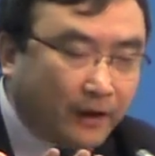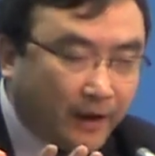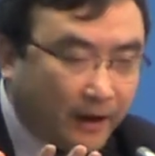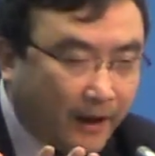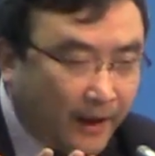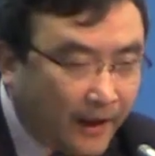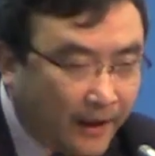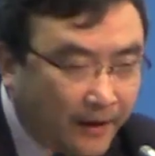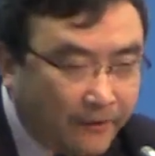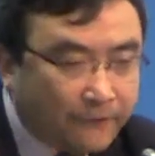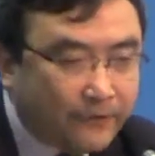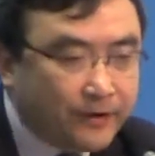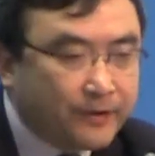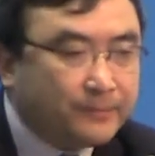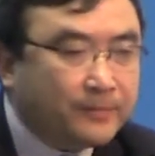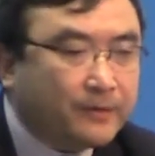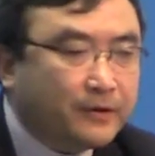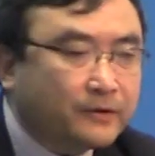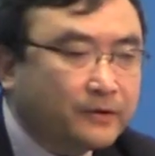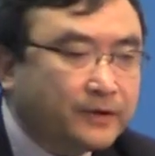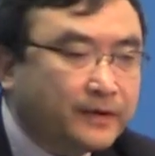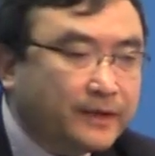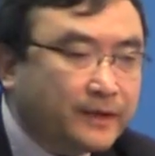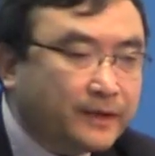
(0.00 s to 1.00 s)

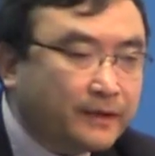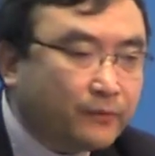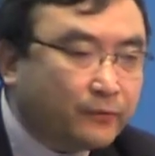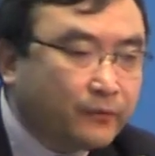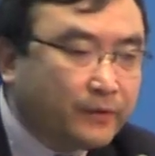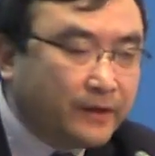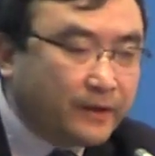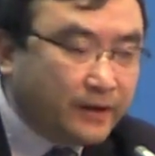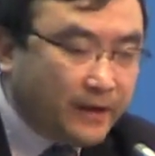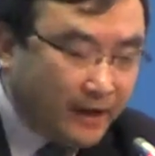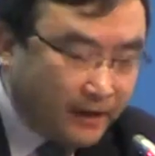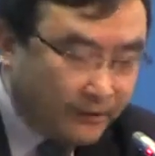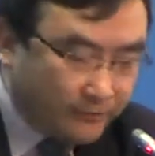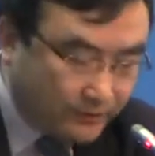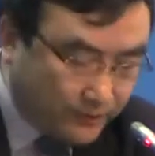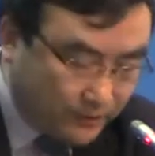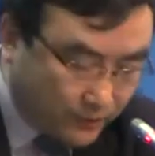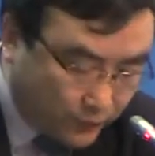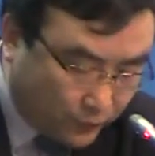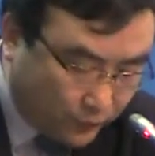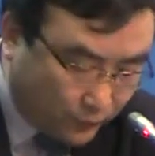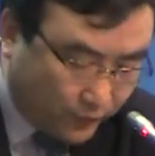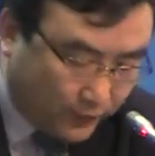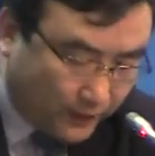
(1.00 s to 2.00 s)
everybody, we have the
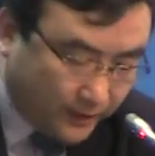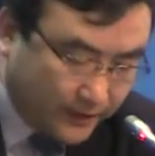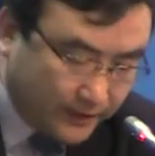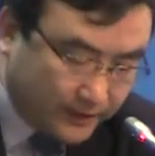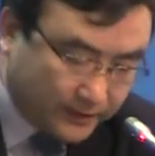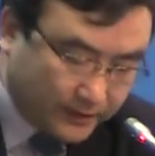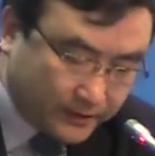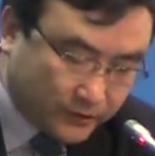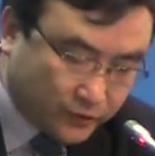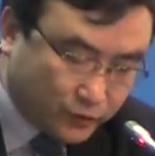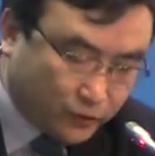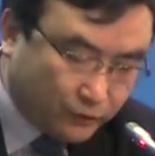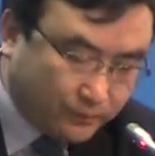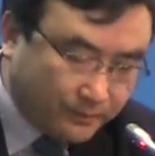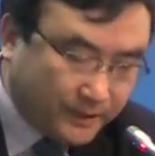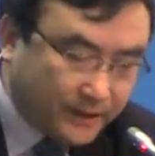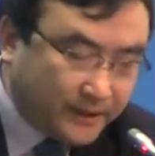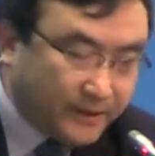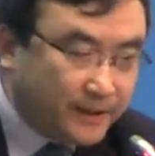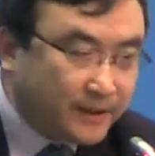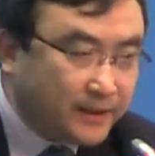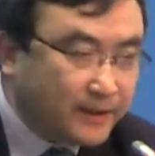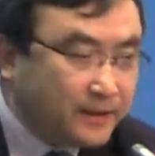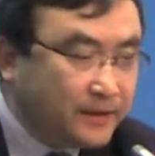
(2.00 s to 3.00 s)
right to
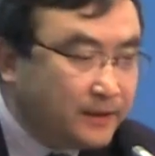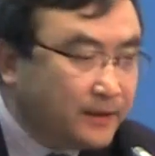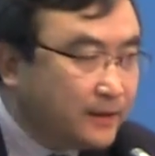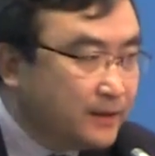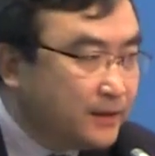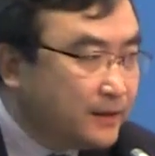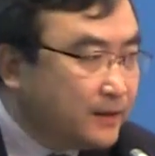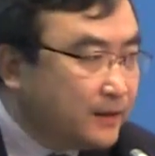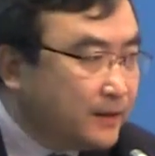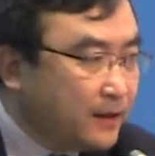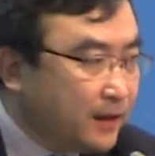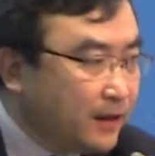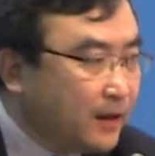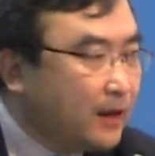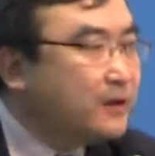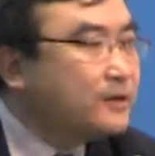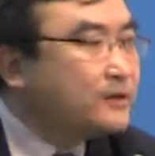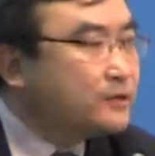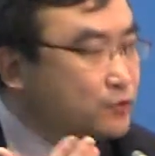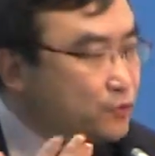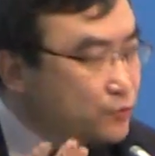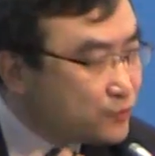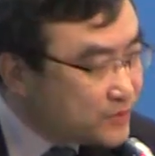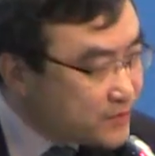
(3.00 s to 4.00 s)
be
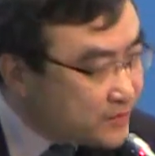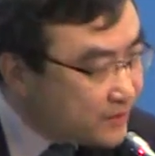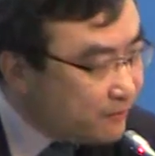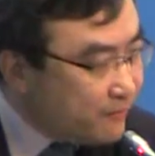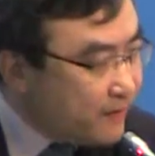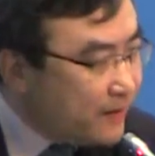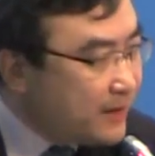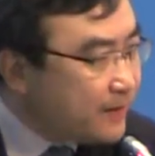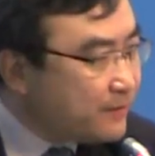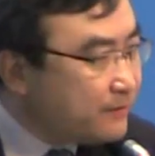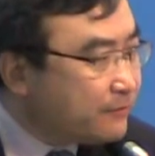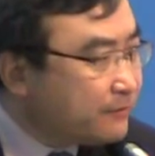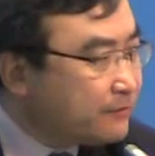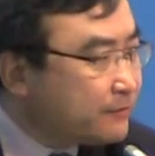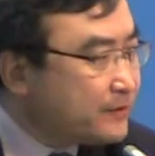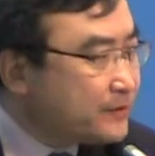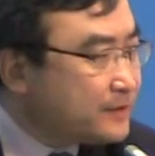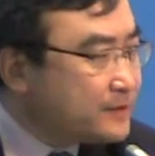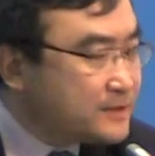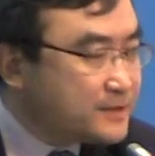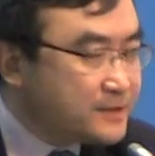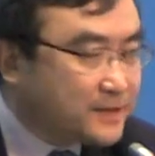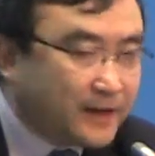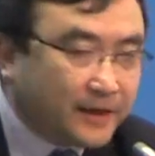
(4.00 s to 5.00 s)
to survive
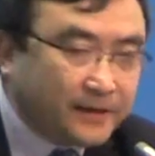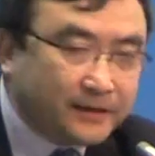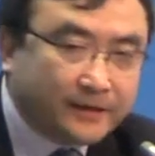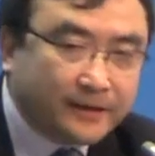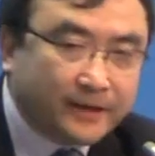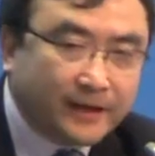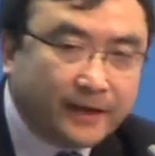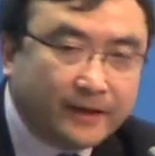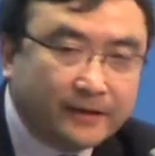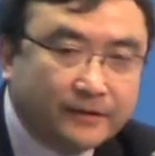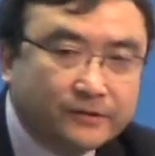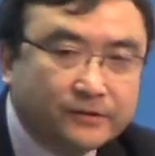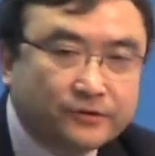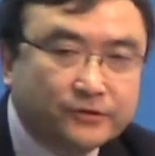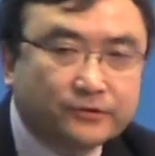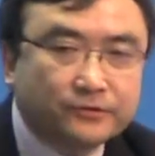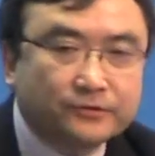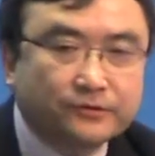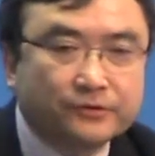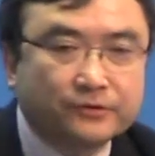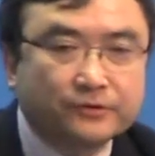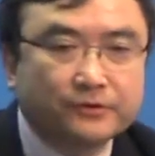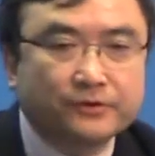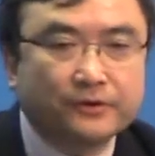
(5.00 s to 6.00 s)
first, and then
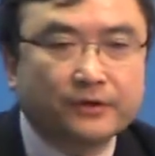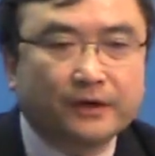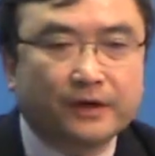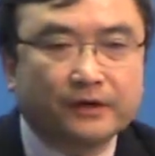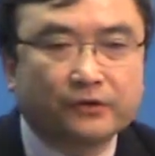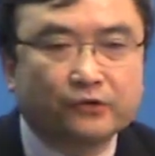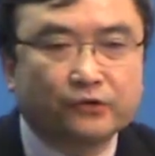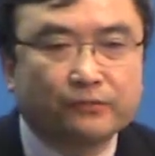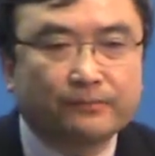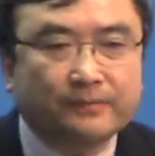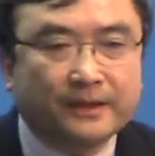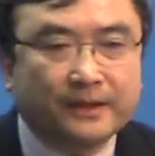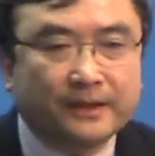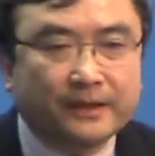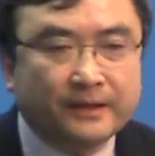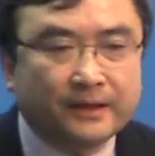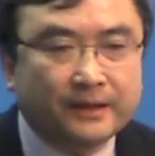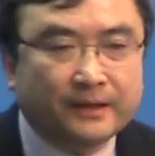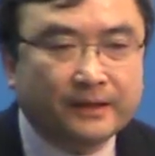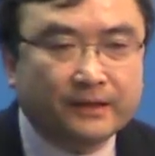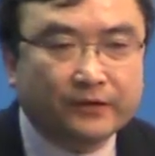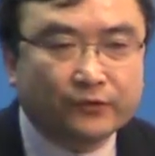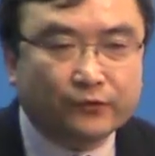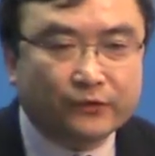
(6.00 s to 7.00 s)
to
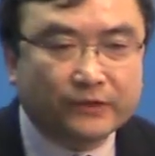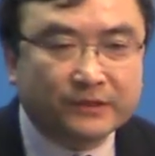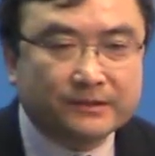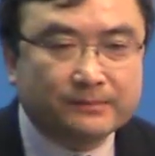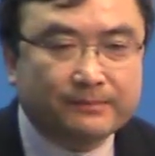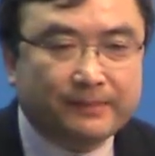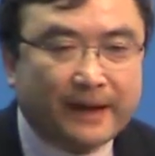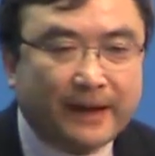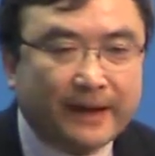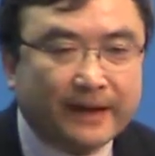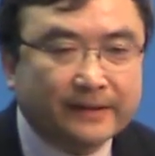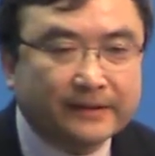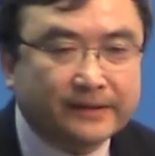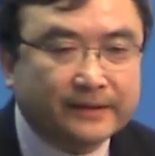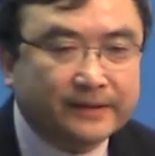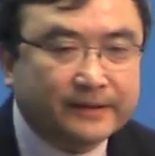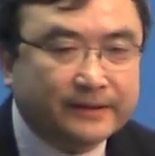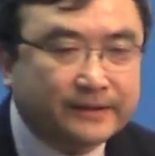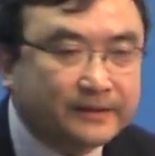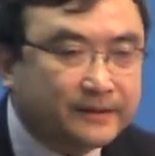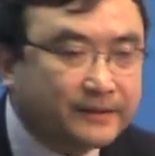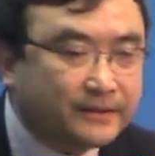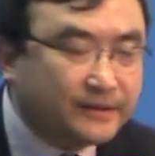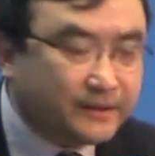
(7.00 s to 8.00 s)
be
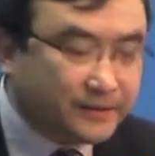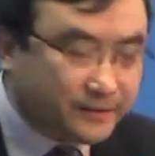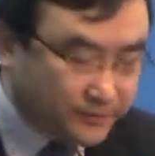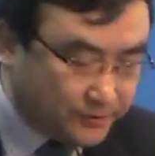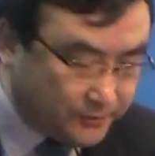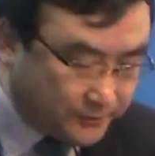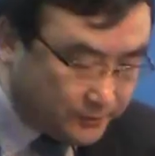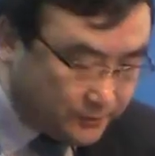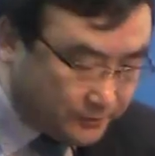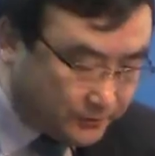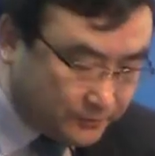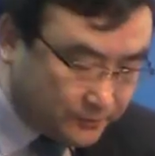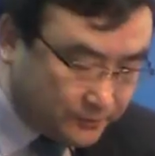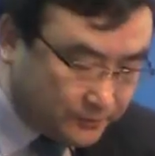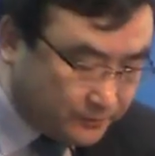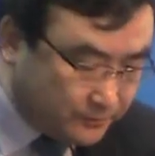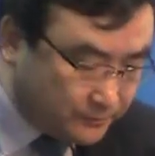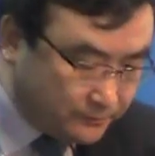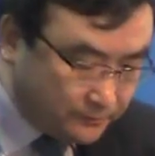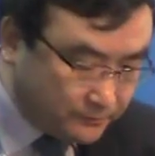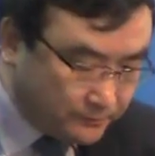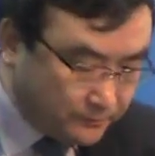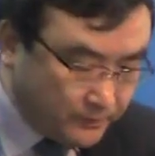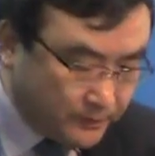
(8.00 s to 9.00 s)
respected,
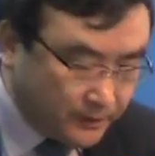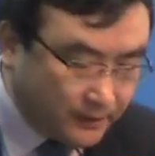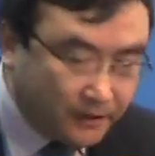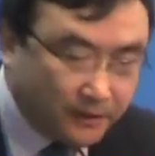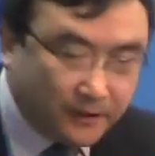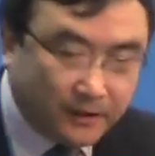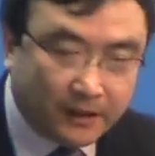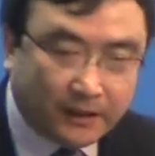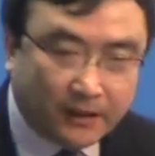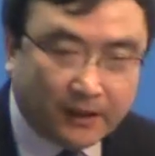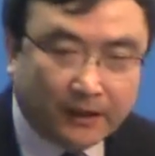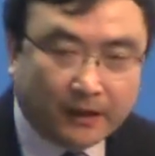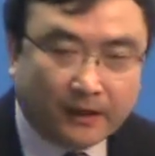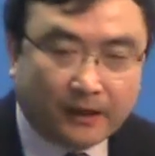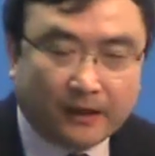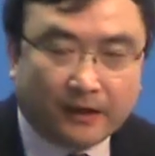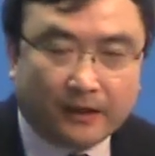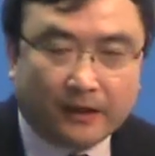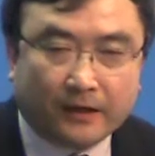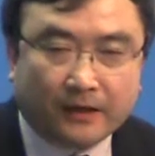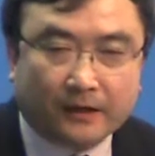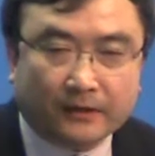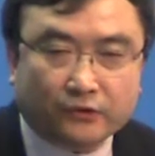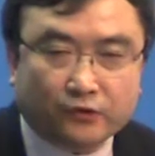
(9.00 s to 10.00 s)

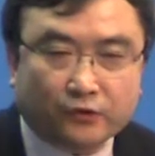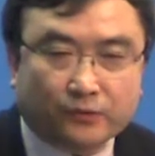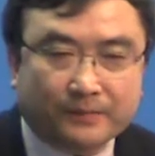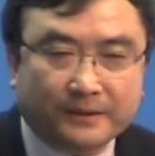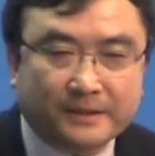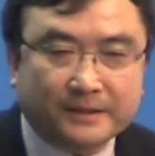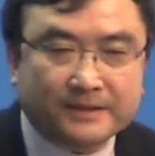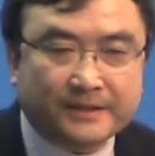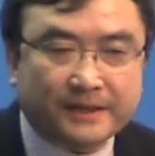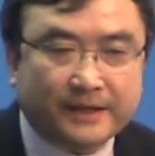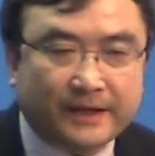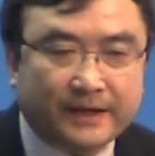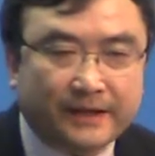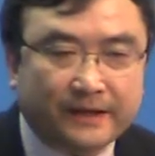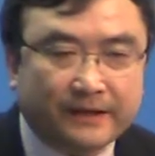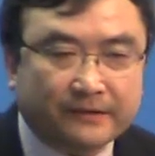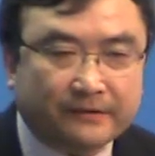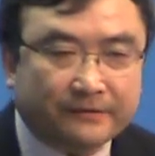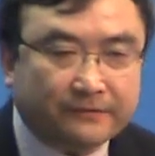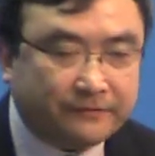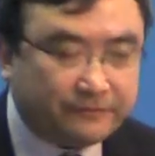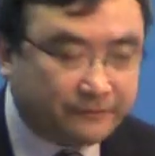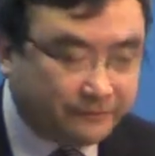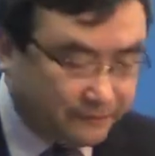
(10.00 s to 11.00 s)
to be
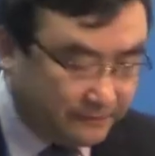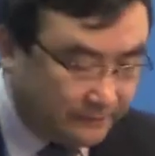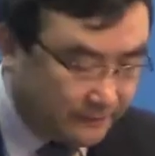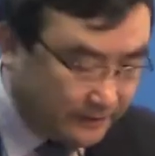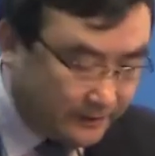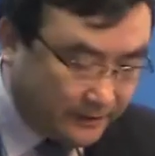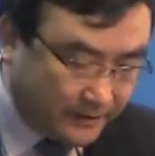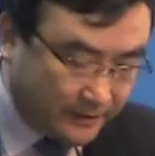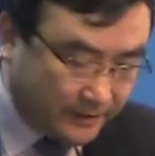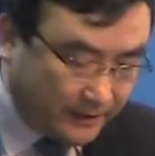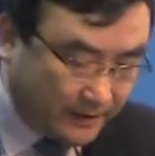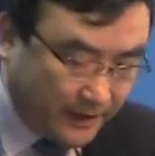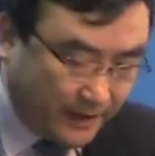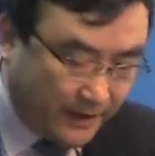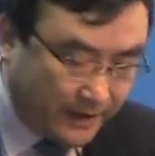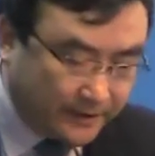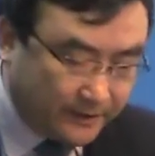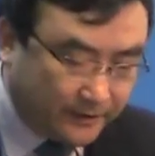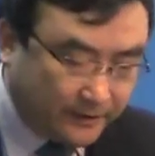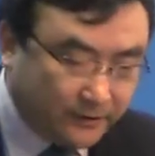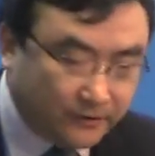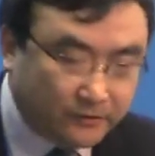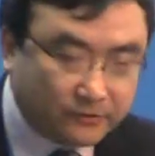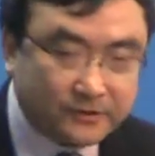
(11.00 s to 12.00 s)
safe,
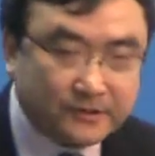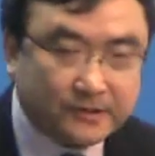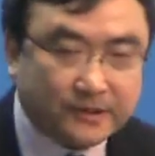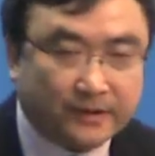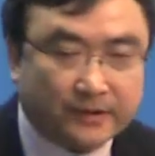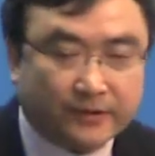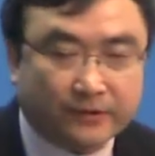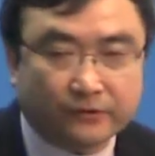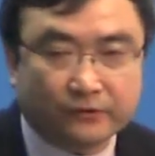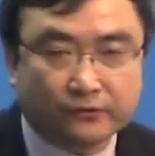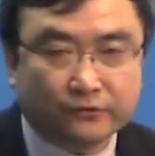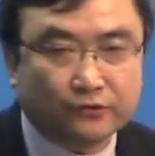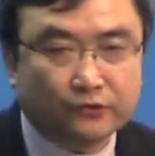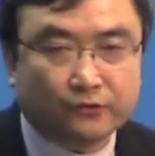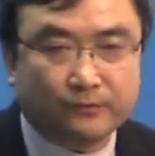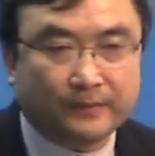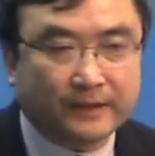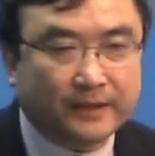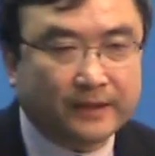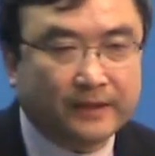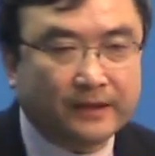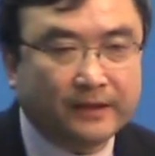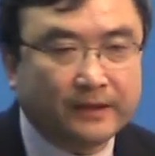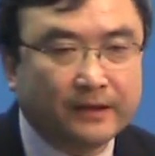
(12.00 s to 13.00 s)
and also to
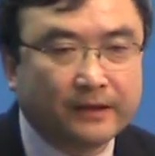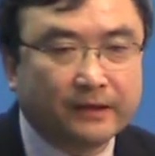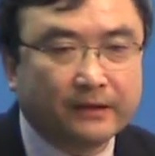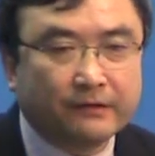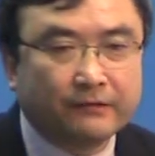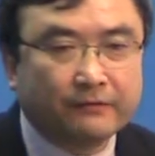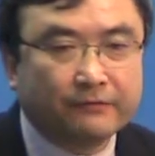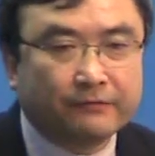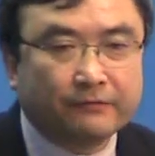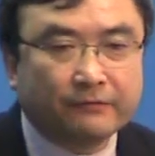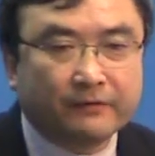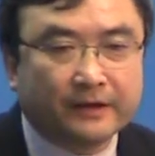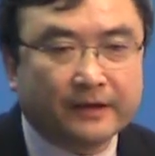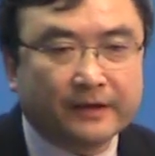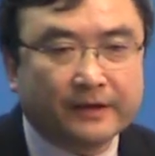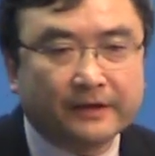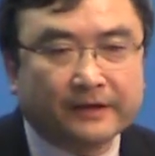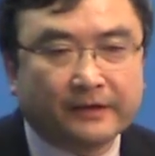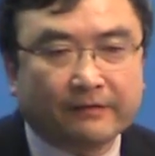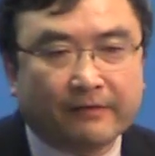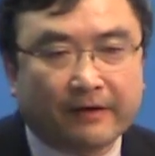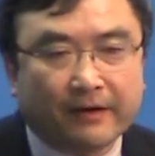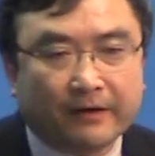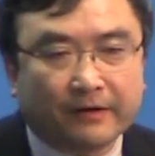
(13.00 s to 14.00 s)
be fully
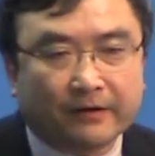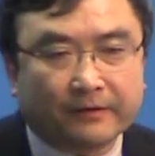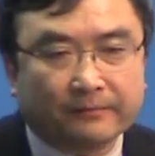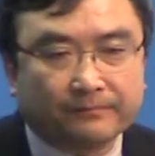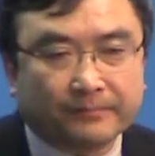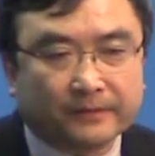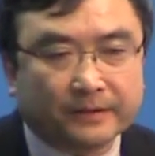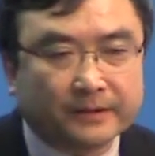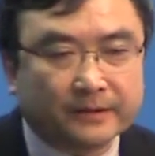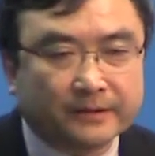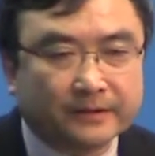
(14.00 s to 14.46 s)
developed.